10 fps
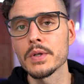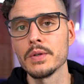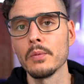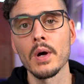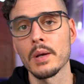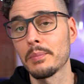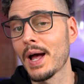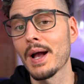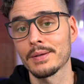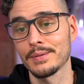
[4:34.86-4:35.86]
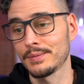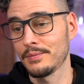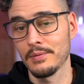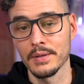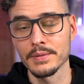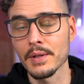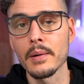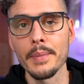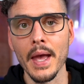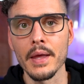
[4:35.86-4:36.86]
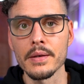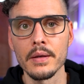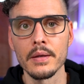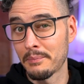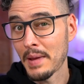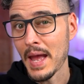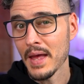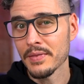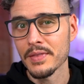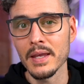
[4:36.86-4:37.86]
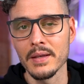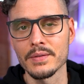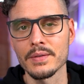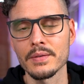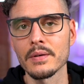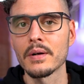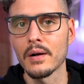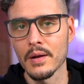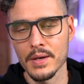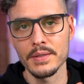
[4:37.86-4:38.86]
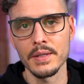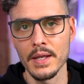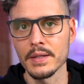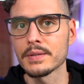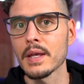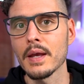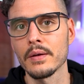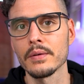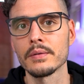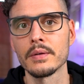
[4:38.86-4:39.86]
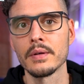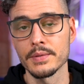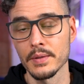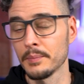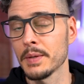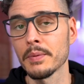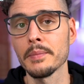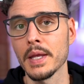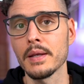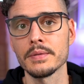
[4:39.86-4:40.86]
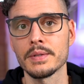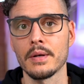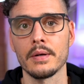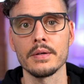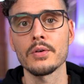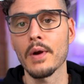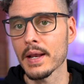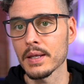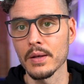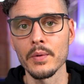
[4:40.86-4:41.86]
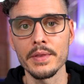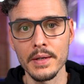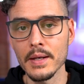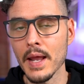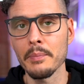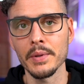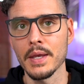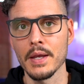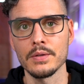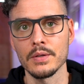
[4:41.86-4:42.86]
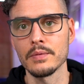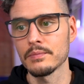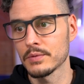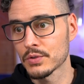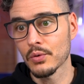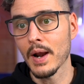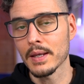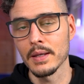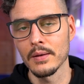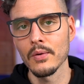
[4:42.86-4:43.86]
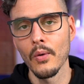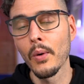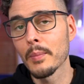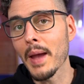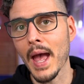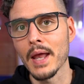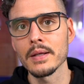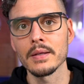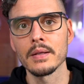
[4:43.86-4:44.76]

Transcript: wouldn't you want to block things that are bad? Bad things are on a sliding scale. Some people may consider tracking within an application tracking or bad,